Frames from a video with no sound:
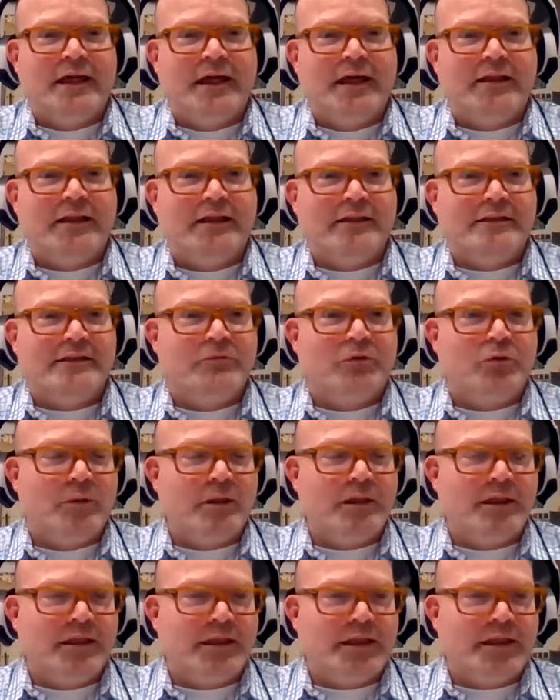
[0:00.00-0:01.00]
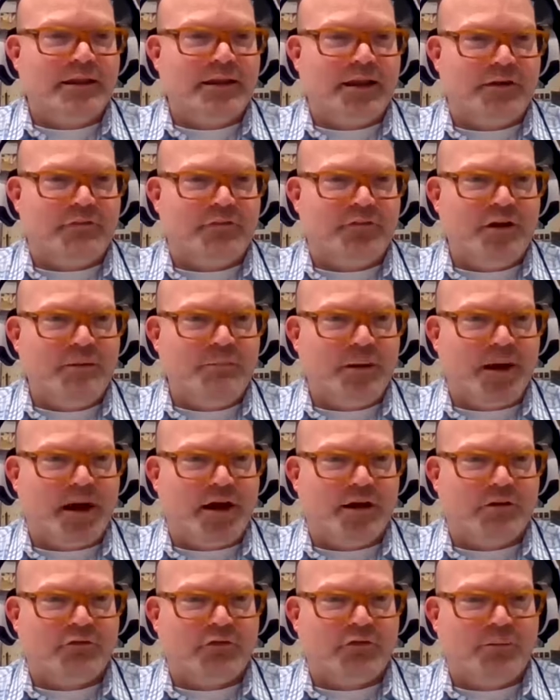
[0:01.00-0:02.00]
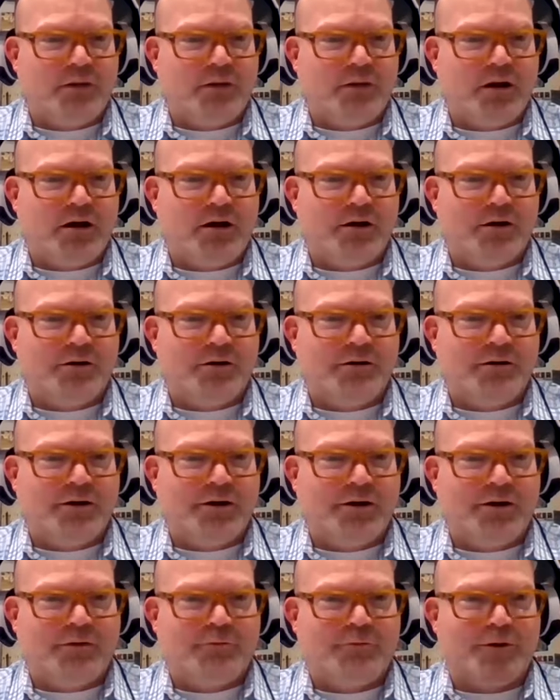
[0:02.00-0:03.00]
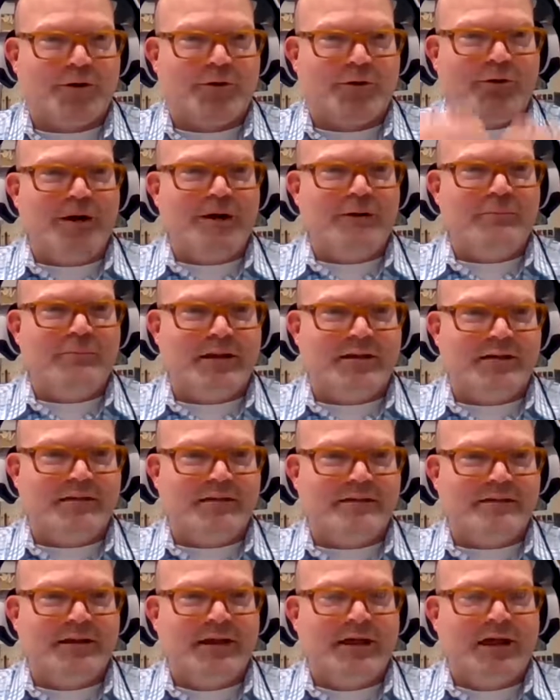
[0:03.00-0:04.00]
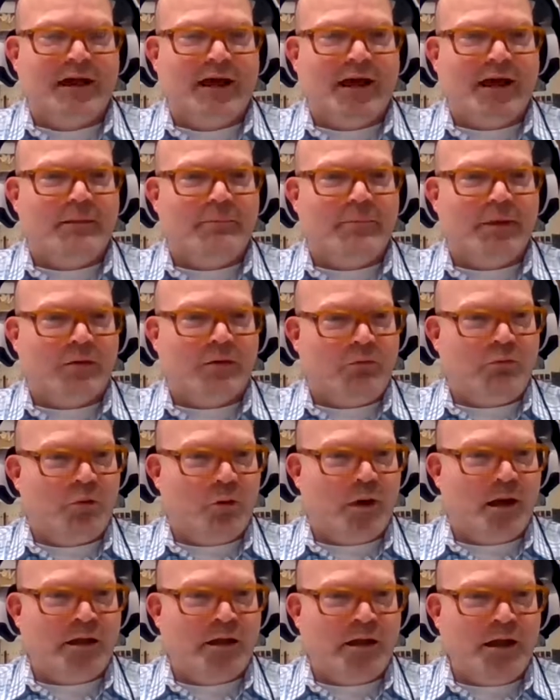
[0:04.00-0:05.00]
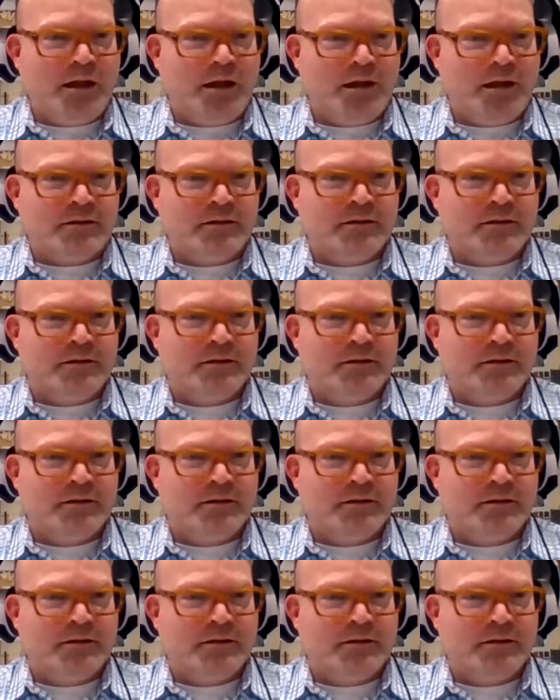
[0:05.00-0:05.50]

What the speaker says: they said, well, we didn't get that feedback from our requirements. And I'm like, well, why not?